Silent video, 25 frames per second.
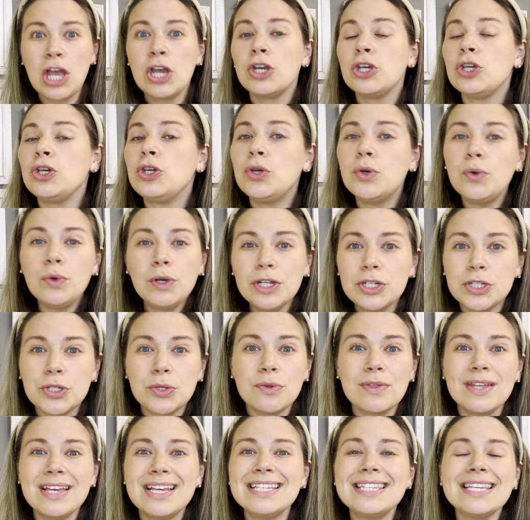You could do
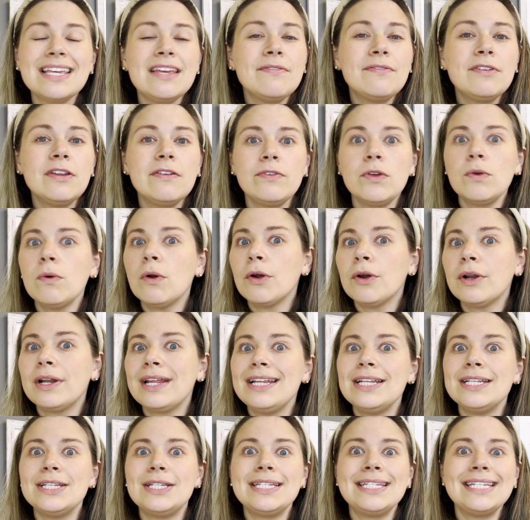this even if you already
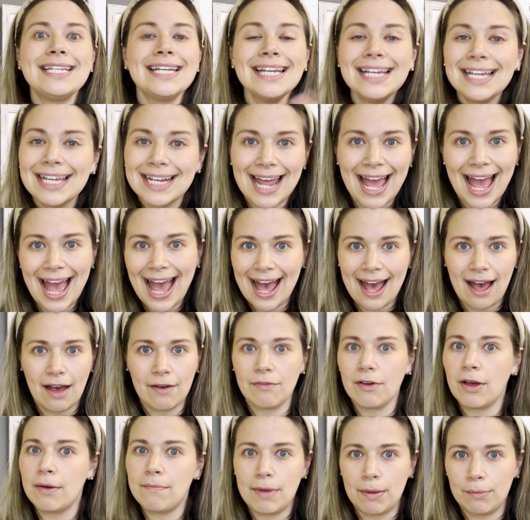did have
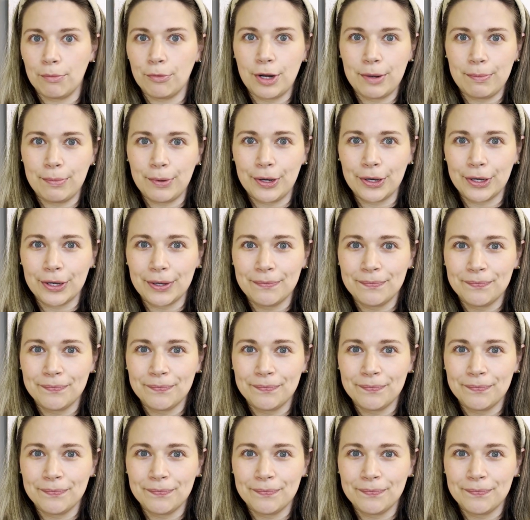a memory book.